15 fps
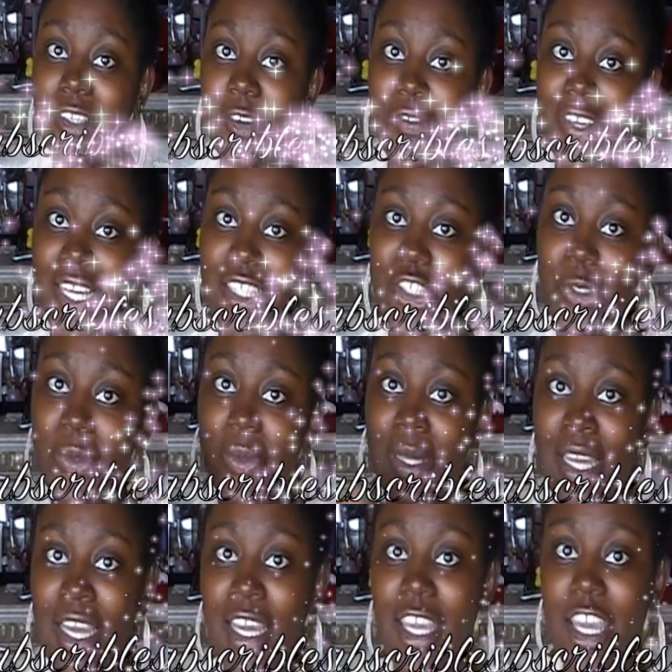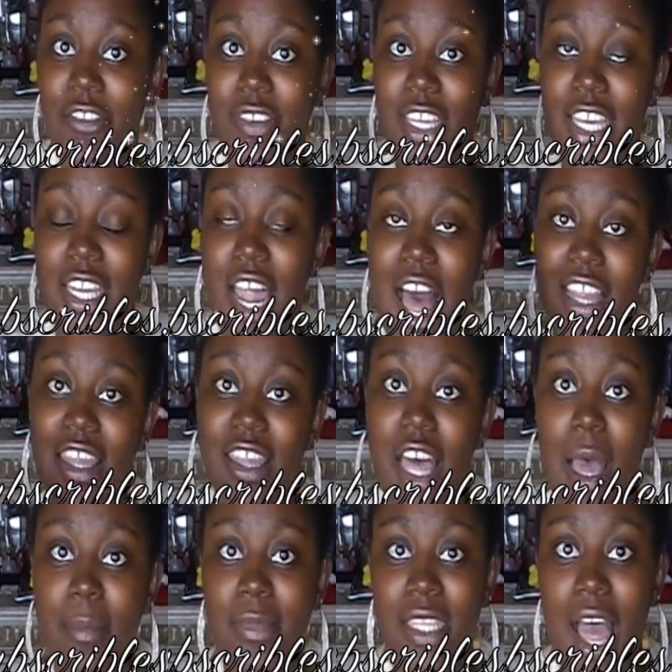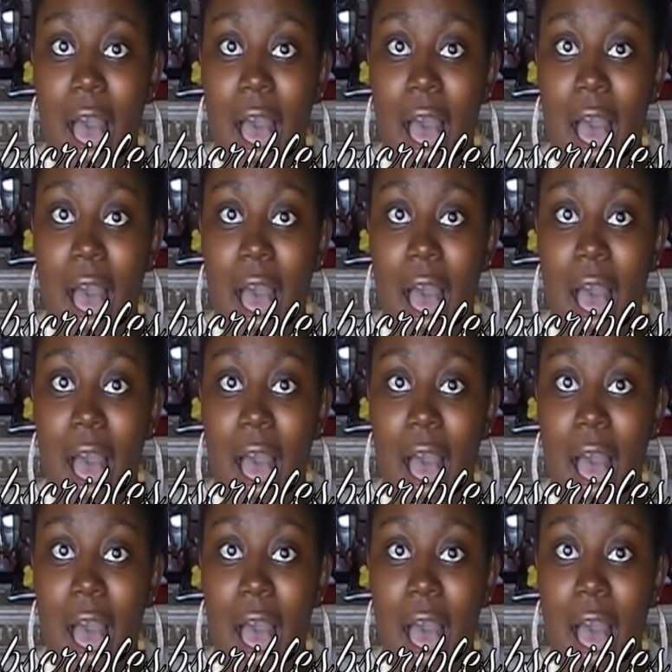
don't forget to give it a thumbs